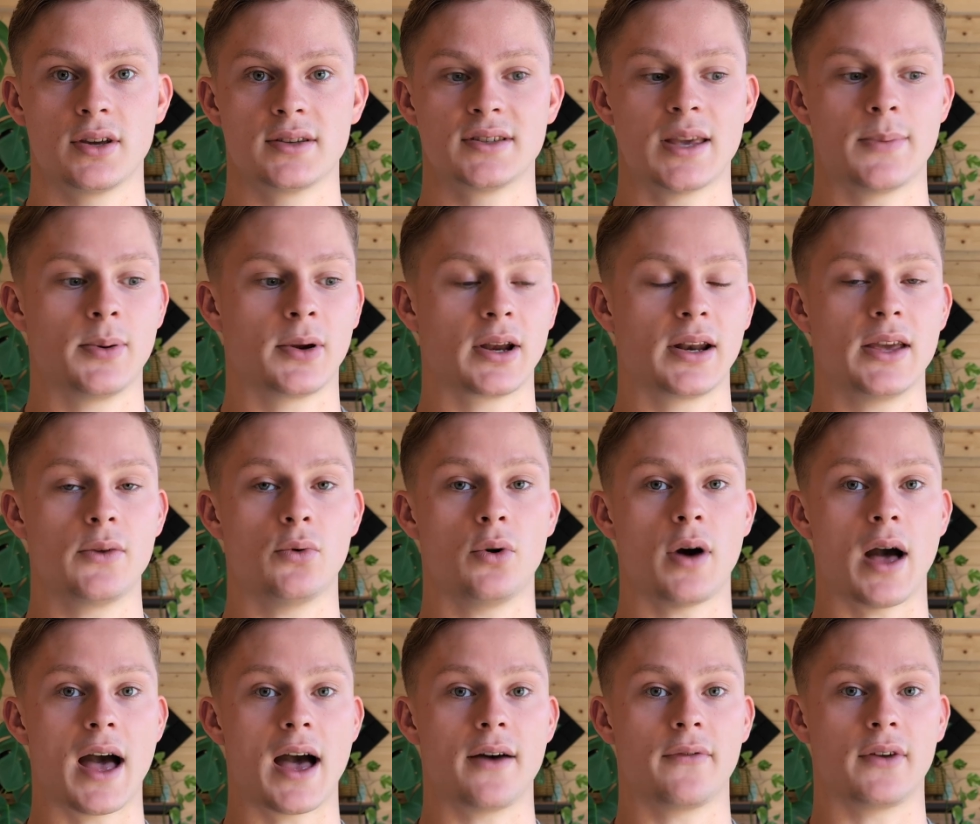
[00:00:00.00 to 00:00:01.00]
typically will
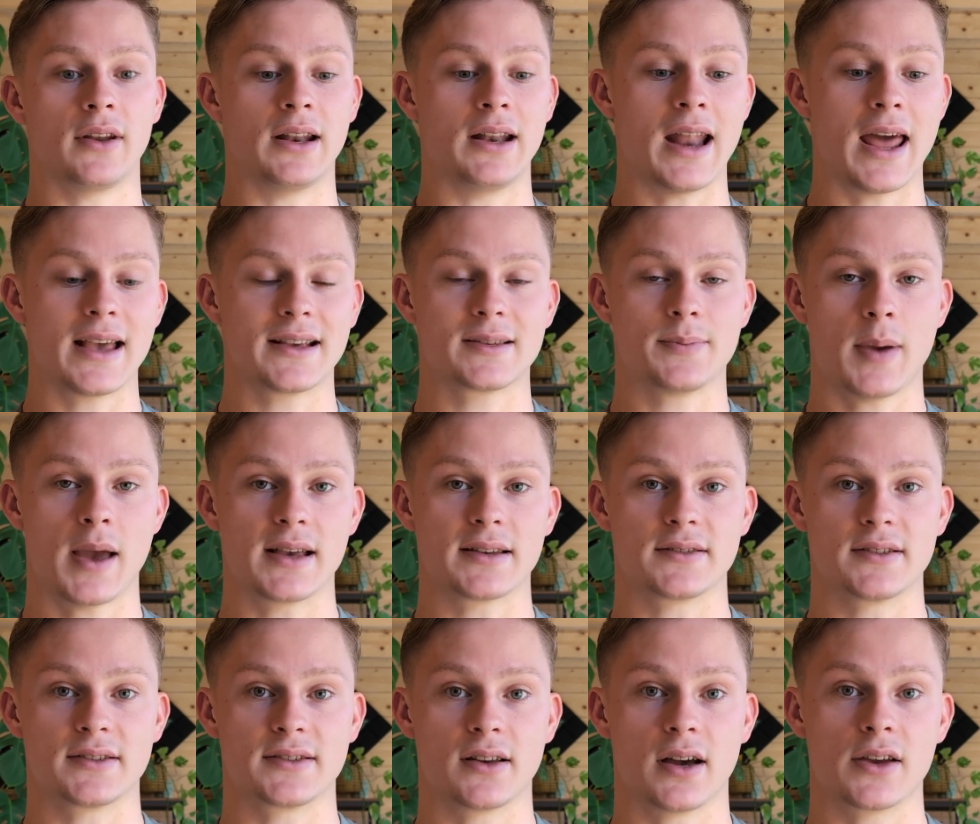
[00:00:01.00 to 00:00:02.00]
have less
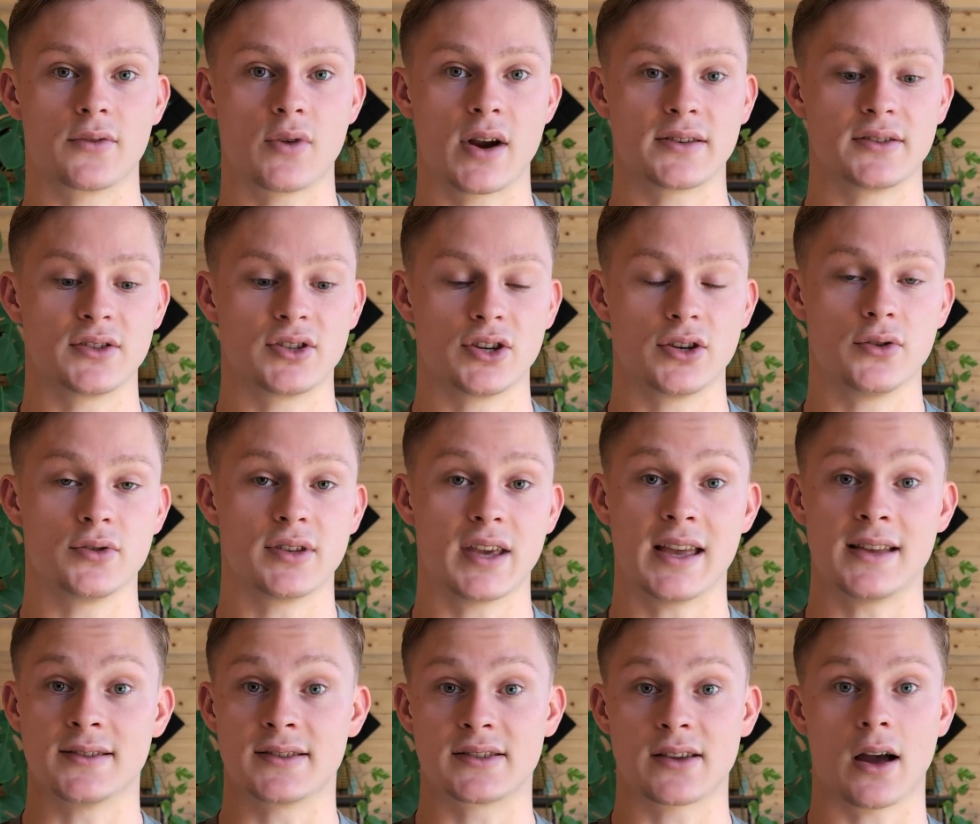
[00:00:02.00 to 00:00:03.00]
pesticide residues
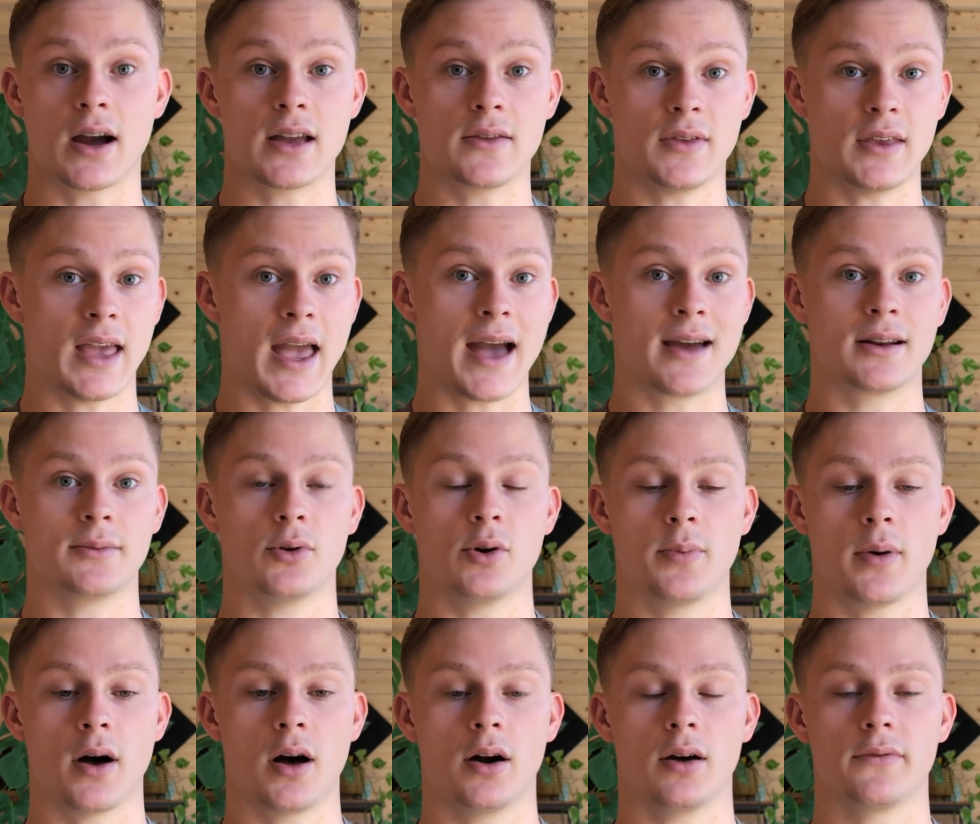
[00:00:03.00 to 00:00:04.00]
inside the edible
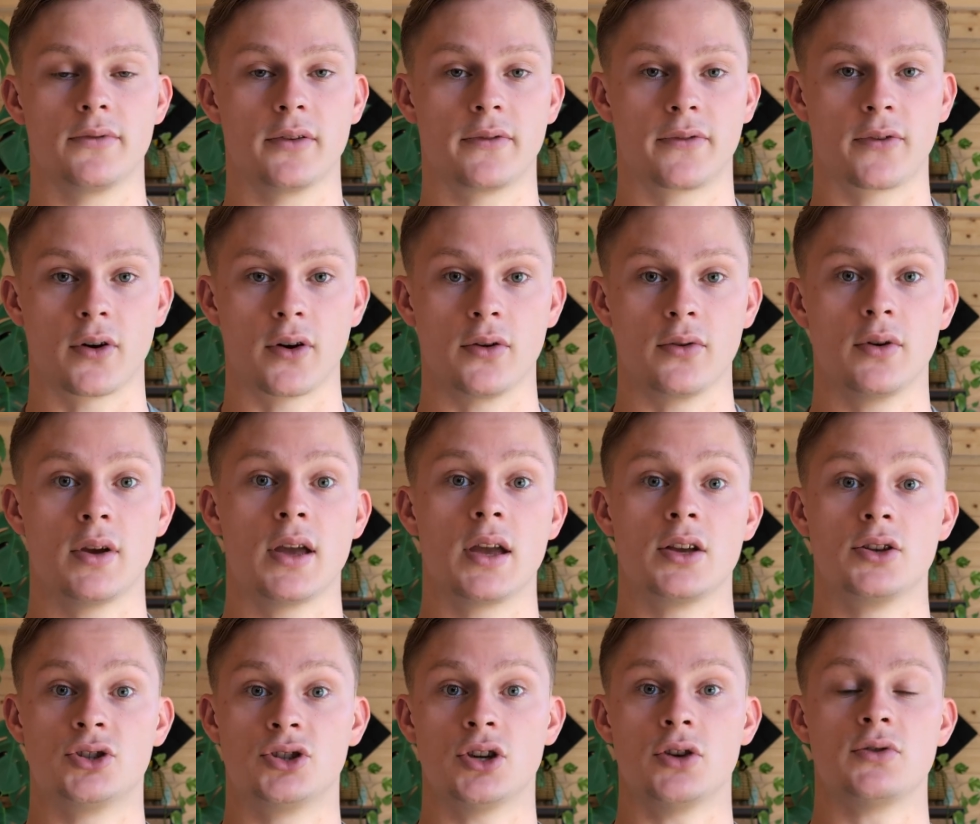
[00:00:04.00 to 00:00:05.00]
part of the fruit
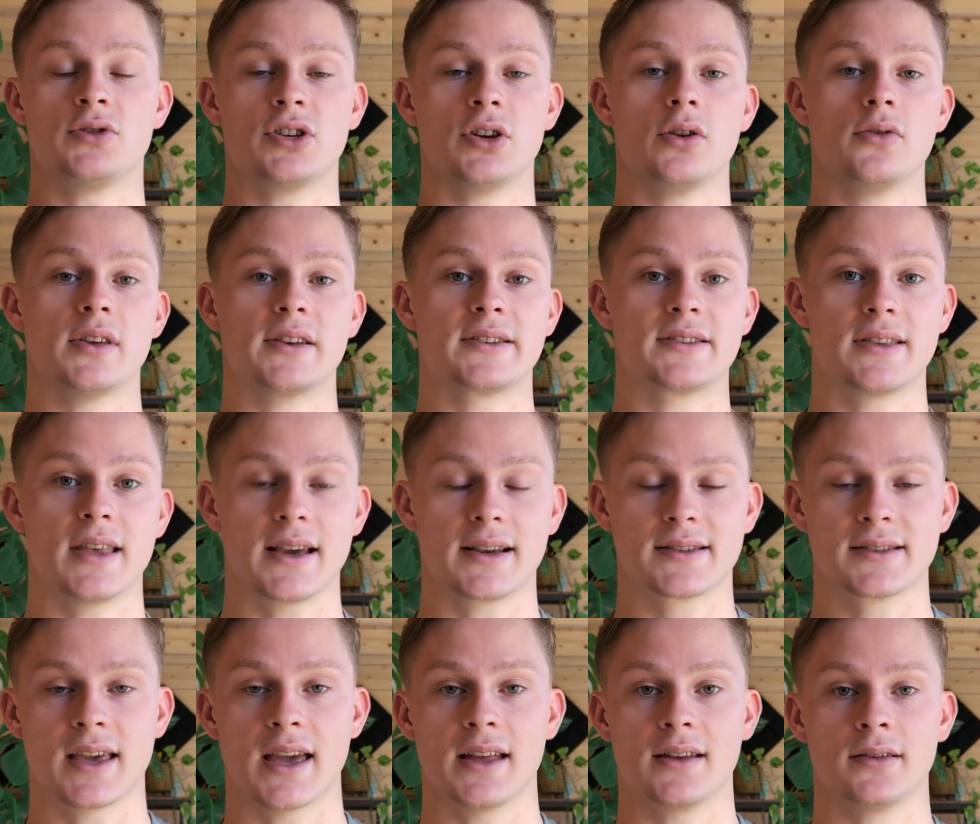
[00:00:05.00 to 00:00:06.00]
due to this thick
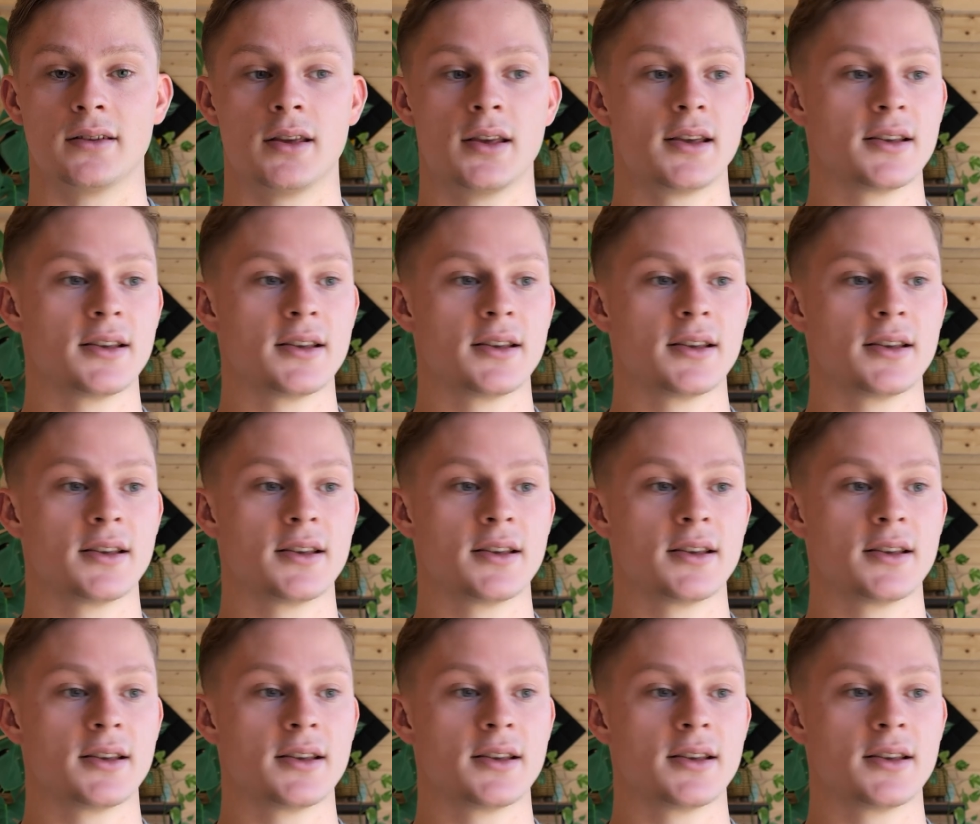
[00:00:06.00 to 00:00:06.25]
skin.